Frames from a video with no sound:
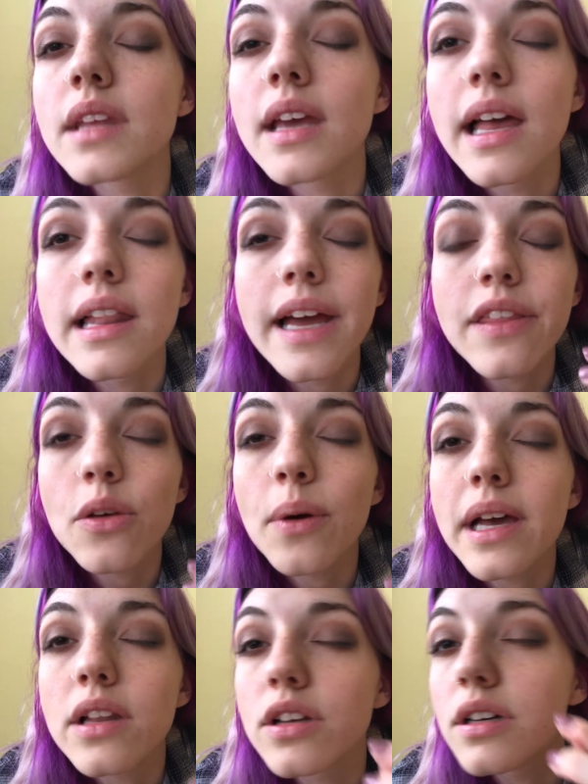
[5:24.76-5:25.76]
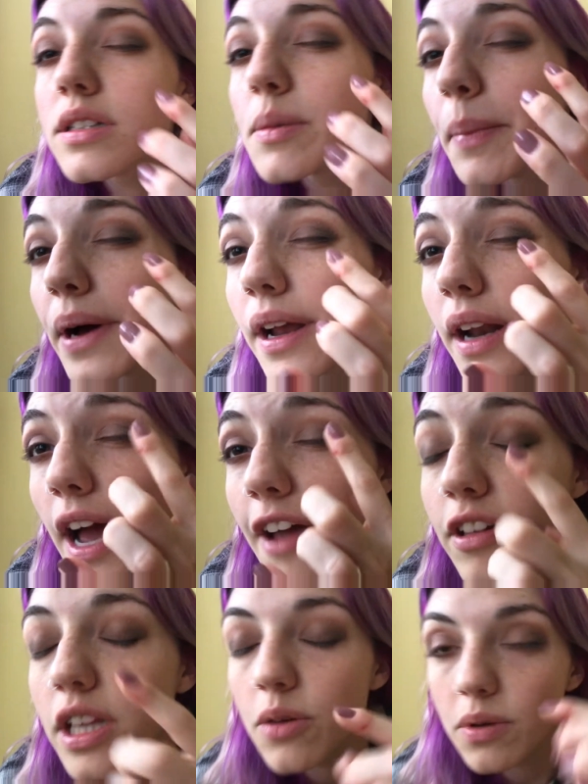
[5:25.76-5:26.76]
I like the way it looks, but I
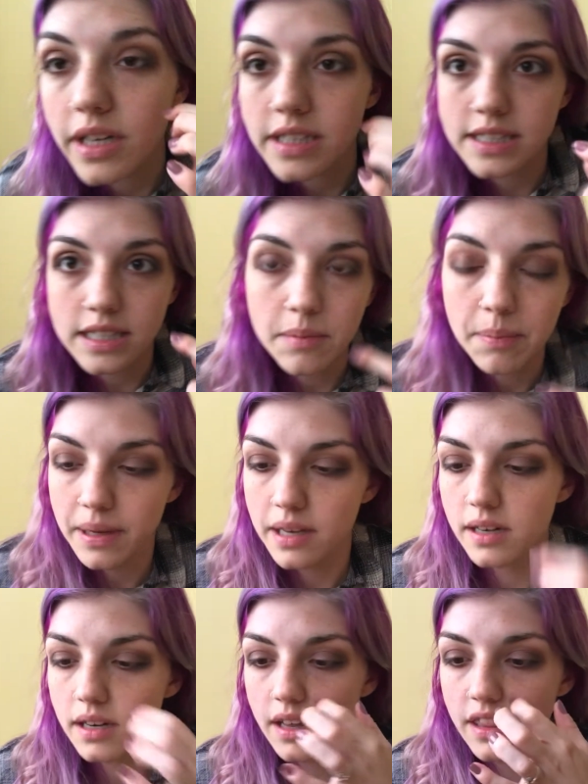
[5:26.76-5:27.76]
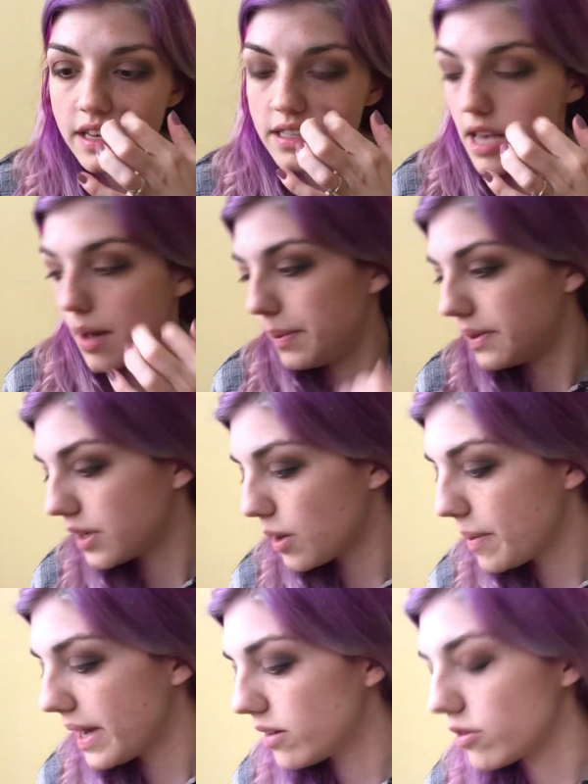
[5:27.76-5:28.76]
really want to deepen this up a little
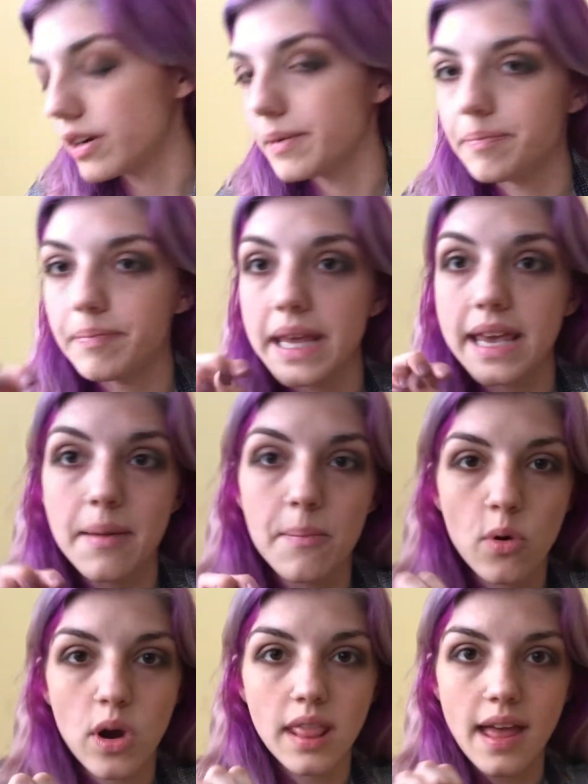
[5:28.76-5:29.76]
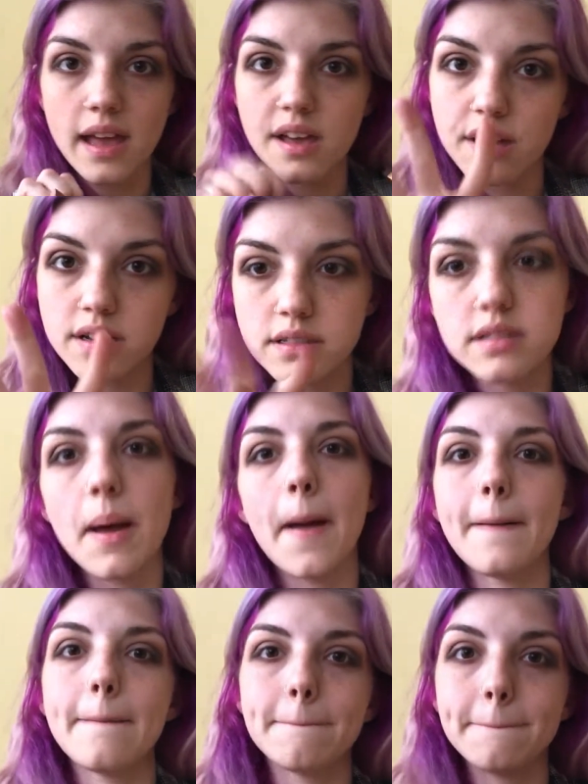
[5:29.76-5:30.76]
bit or make it more like
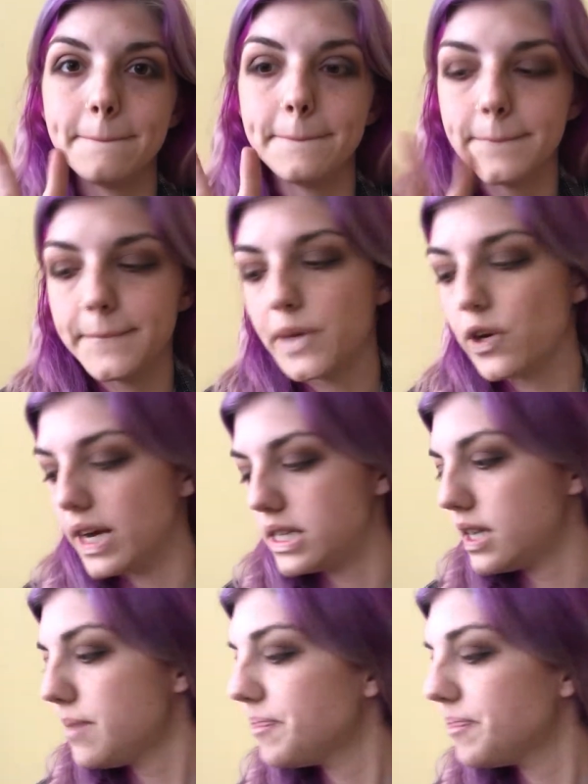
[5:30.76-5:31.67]
crazy.